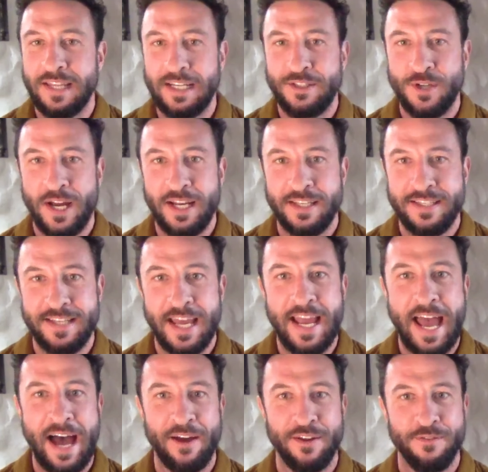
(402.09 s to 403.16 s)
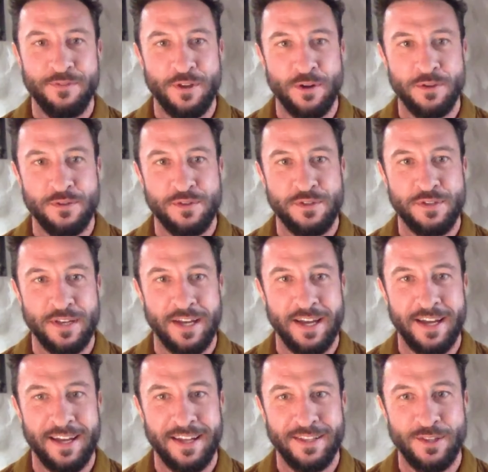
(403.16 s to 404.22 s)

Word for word: I try to stay out of those uh,